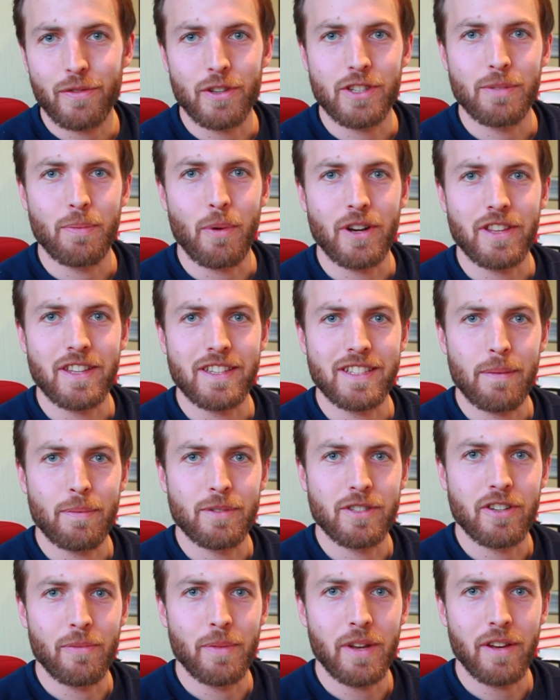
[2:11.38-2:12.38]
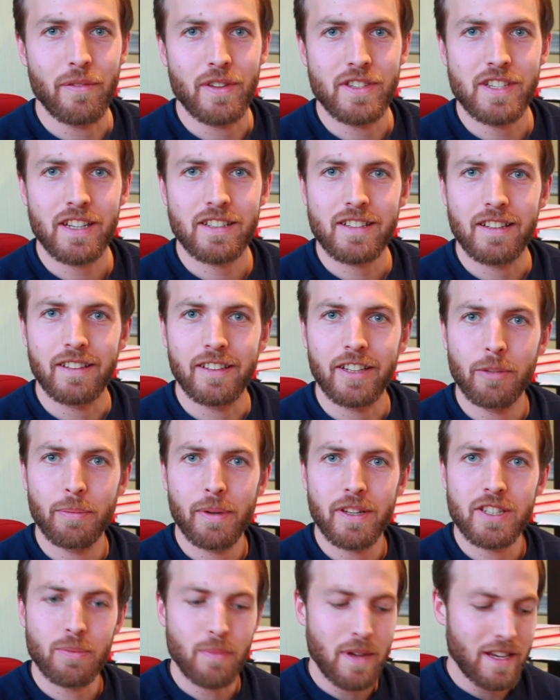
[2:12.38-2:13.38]
for supporting this episode of Minute Physics.
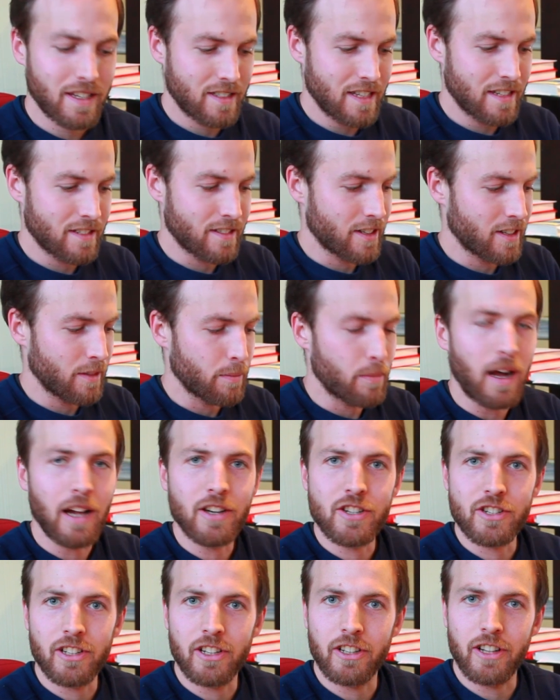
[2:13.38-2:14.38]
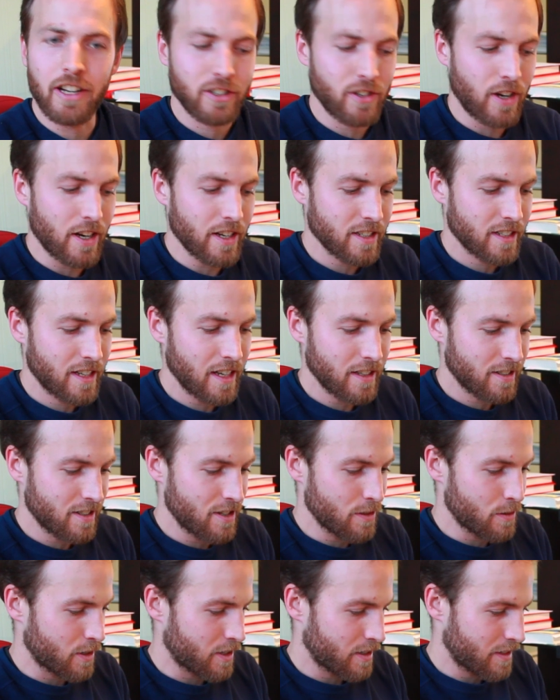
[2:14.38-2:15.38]
LittleBits makes these little modular electronics
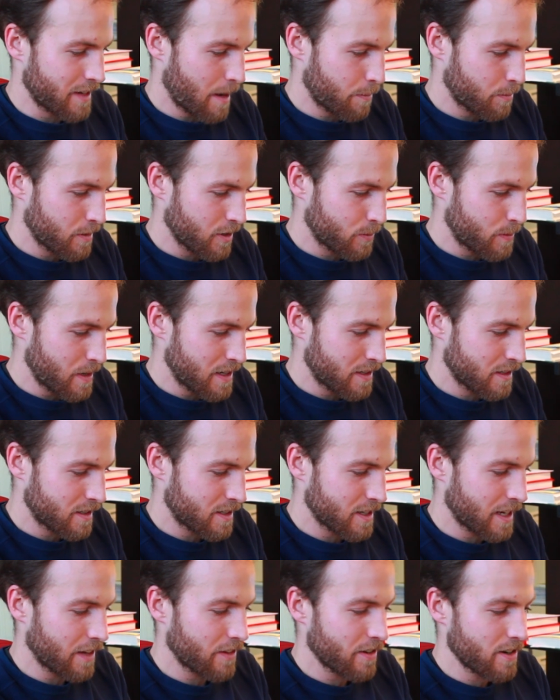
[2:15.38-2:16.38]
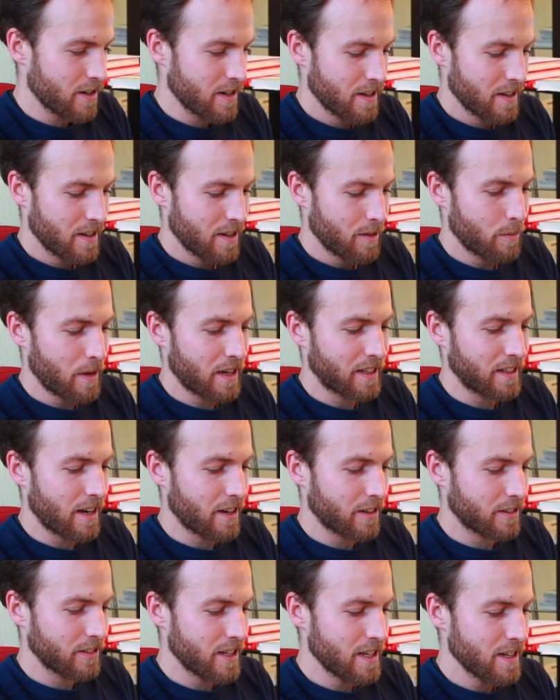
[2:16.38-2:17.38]
kits. You just snap these pieces together
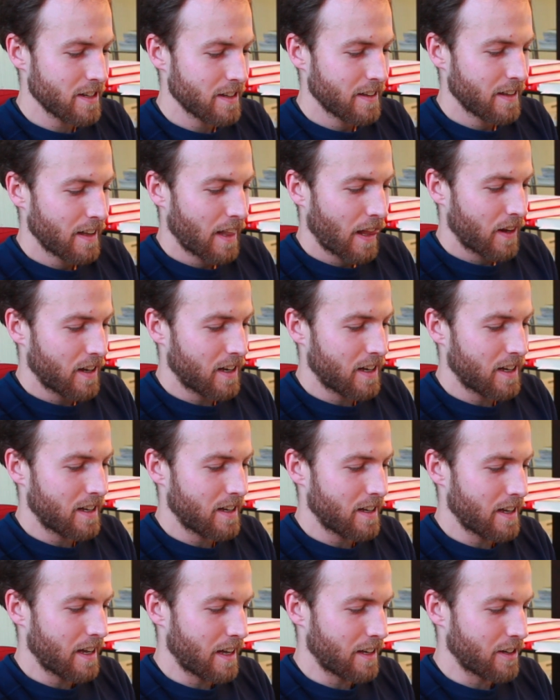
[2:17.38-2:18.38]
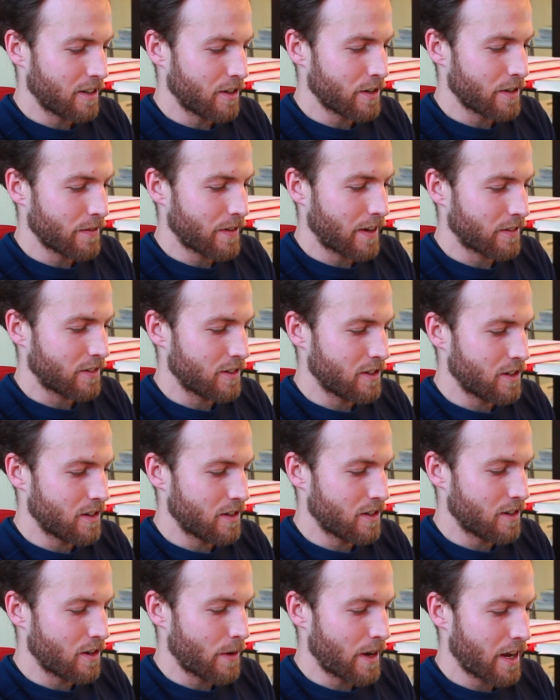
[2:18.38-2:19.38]
magnetically, and you don't even have to
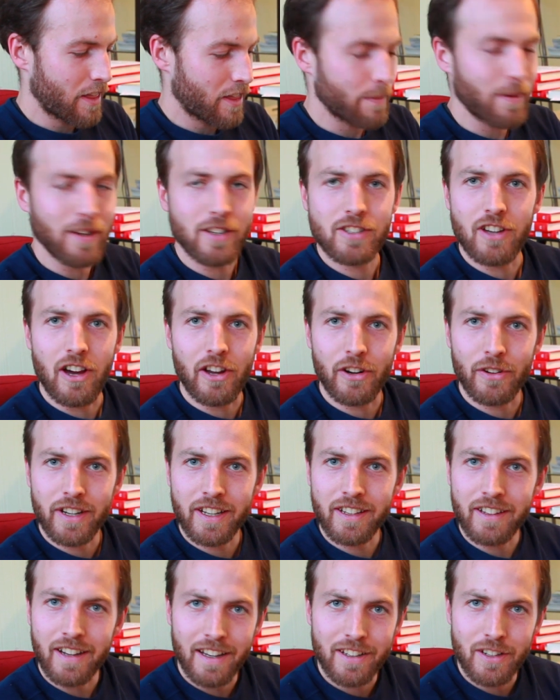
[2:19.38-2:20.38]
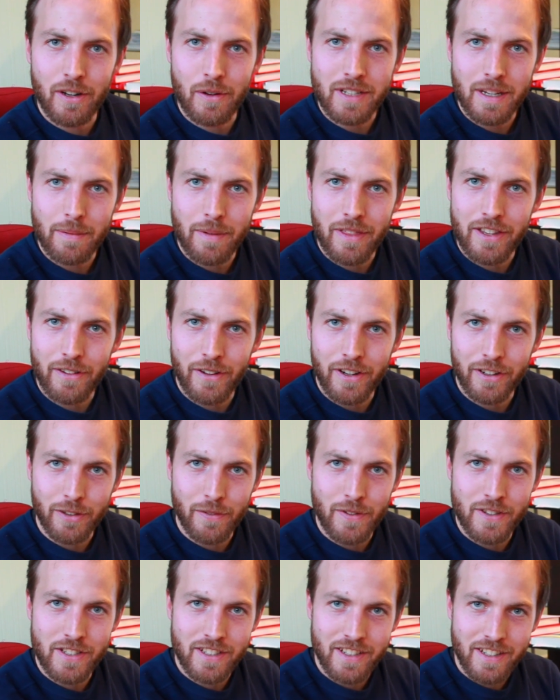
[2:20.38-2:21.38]
know anything about soldering. I don't. I'm a
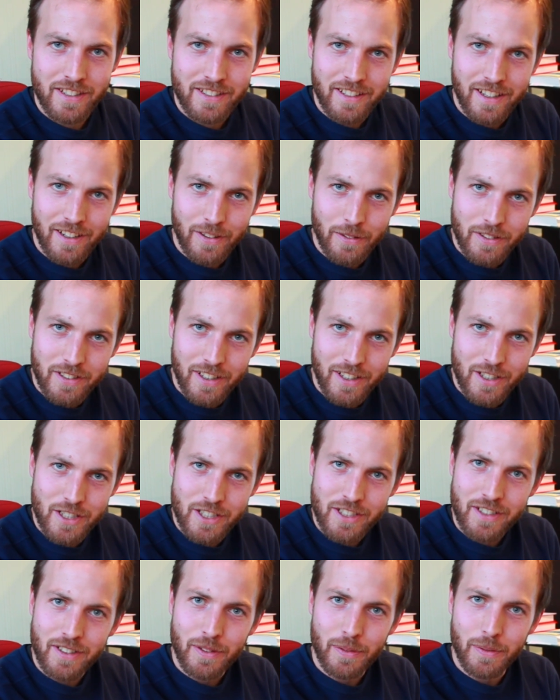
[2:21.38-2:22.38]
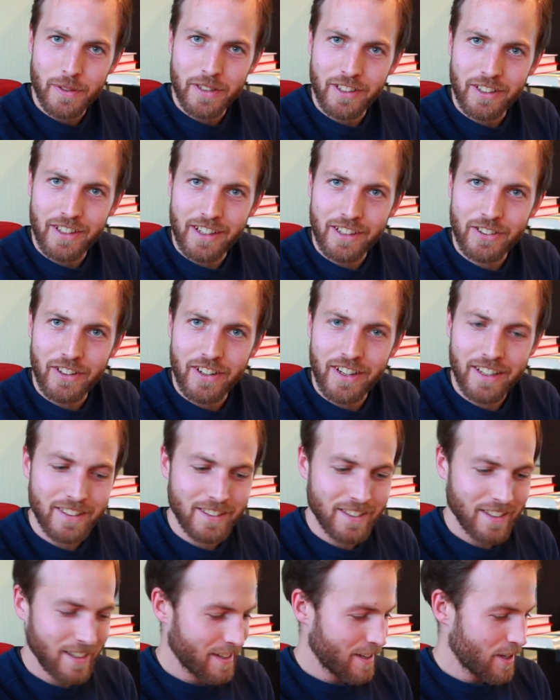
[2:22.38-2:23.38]
theoretical physicist. I don't touch real
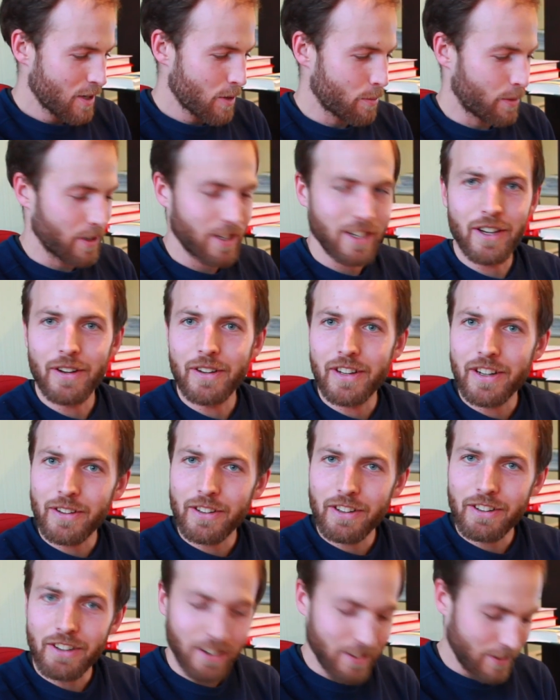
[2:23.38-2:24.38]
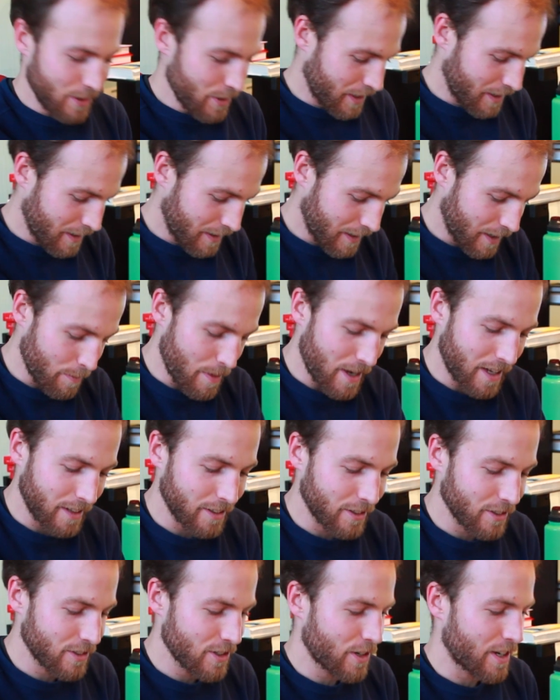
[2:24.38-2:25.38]
electronics. But here, look, I can make a
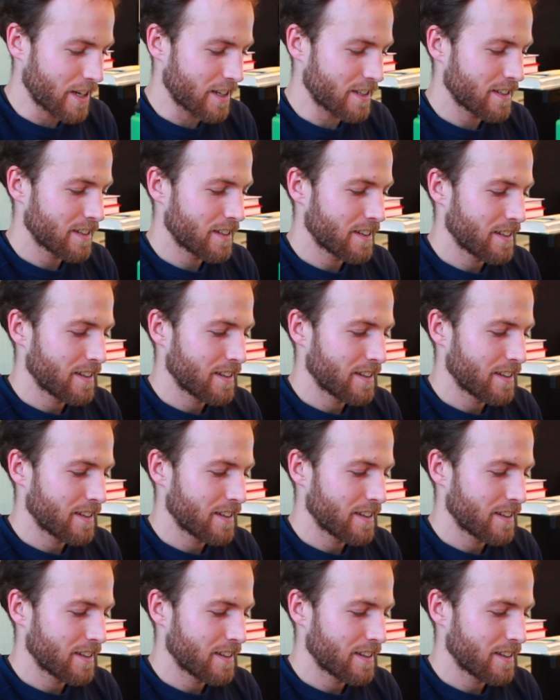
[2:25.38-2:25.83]
little circuit.